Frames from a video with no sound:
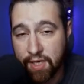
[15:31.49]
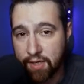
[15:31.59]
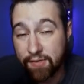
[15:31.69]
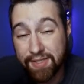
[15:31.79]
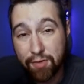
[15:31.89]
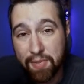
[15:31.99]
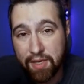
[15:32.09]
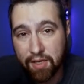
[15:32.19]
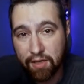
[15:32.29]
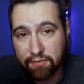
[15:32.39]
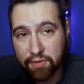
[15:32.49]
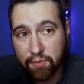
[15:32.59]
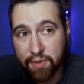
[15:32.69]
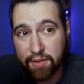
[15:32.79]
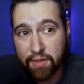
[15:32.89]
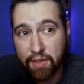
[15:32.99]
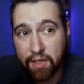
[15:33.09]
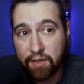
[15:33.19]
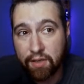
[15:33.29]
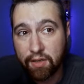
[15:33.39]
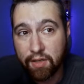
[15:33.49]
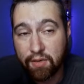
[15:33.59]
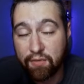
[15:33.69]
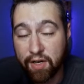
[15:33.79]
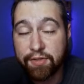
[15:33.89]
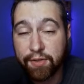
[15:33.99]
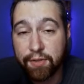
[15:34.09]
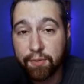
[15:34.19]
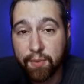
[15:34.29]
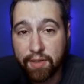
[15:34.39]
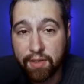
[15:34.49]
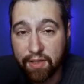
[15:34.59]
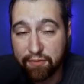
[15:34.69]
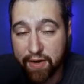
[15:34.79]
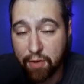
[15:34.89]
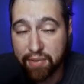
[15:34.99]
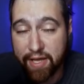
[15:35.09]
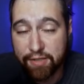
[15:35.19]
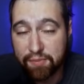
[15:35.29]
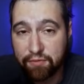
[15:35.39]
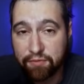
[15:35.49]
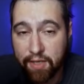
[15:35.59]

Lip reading: We just have to be careful with Yvetal with the Fire Blast move.